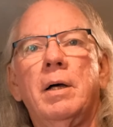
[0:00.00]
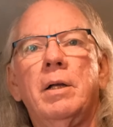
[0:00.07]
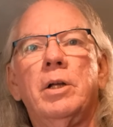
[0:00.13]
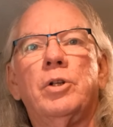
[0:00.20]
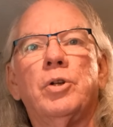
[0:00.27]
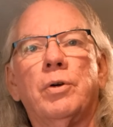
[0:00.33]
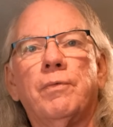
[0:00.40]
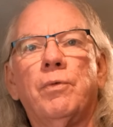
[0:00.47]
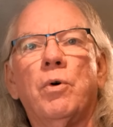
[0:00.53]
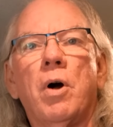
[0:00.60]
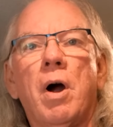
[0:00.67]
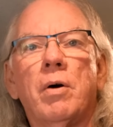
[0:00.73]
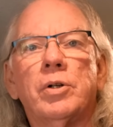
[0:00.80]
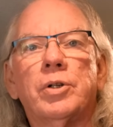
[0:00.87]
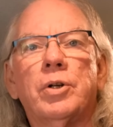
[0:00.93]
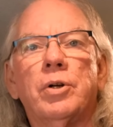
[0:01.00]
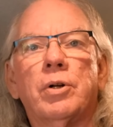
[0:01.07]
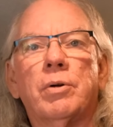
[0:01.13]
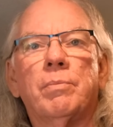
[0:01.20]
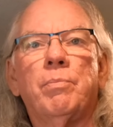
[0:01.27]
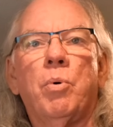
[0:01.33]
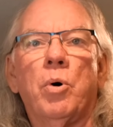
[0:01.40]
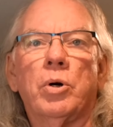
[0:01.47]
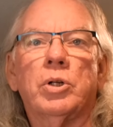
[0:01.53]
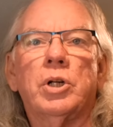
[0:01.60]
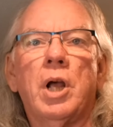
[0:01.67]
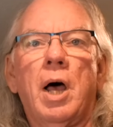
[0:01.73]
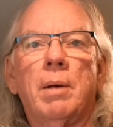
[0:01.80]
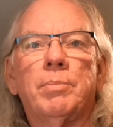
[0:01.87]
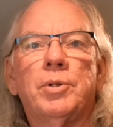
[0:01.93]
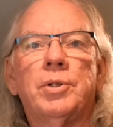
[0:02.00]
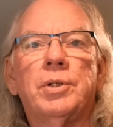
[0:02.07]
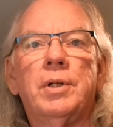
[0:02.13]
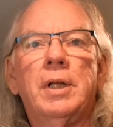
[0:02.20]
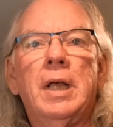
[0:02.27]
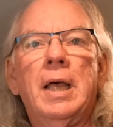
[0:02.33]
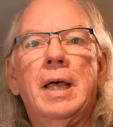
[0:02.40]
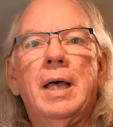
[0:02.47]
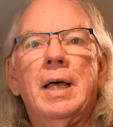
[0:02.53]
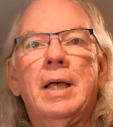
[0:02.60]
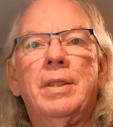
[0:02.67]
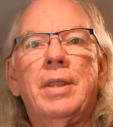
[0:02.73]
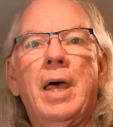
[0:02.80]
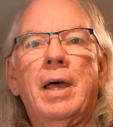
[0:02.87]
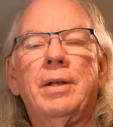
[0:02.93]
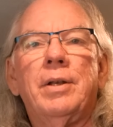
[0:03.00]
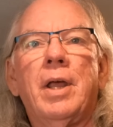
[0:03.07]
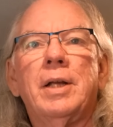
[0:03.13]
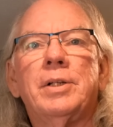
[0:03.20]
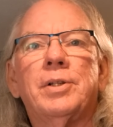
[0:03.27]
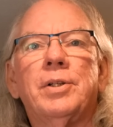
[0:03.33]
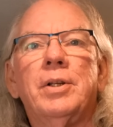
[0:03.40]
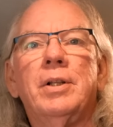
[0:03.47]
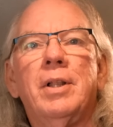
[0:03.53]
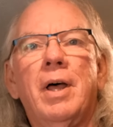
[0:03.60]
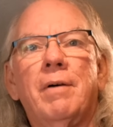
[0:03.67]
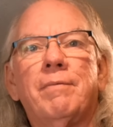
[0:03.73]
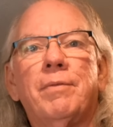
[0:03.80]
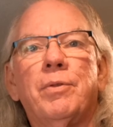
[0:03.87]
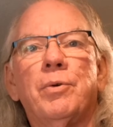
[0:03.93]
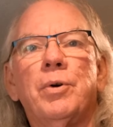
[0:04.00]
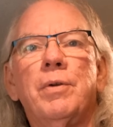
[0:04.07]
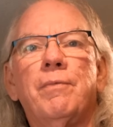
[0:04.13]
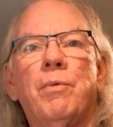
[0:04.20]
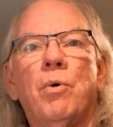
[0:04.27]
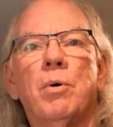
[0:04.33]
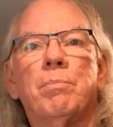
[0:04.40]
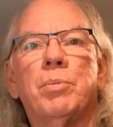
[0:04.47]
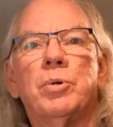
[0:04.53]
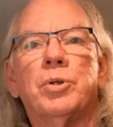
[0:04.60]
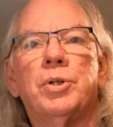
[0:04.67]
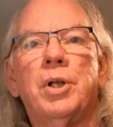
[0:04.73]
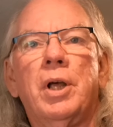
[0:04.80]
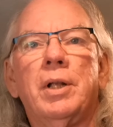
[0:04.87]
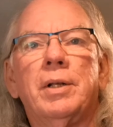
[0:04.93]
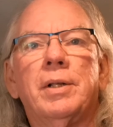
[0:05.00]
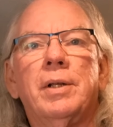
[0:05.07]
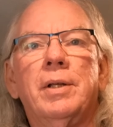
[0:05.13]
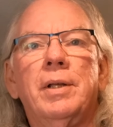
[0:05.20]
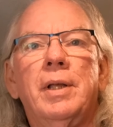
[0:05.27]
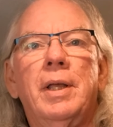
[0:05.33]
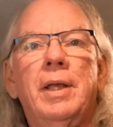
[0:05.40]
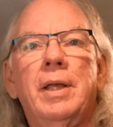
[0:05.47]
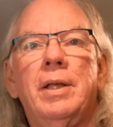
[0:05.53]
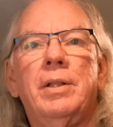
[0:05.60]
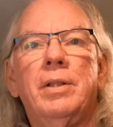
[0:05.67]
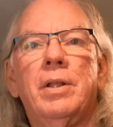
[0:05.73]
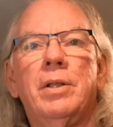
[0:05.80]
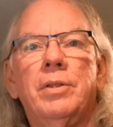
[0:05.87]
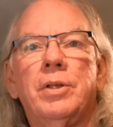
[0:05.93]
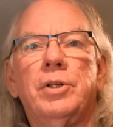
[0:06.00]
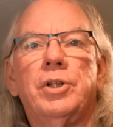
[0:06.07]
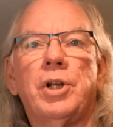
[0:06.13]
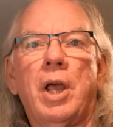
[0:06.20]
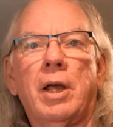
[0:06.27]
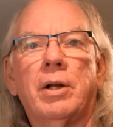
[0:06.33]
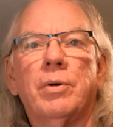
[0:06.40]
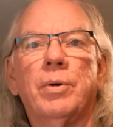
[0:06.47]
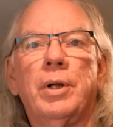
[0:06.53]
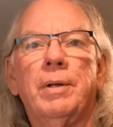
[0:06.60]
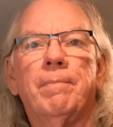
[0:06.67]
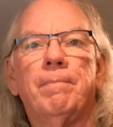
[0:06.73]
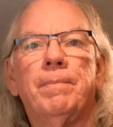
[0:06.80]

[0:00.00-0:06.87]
It took 4 hours to cook pork chops. That nicely left 34% in the Jackery.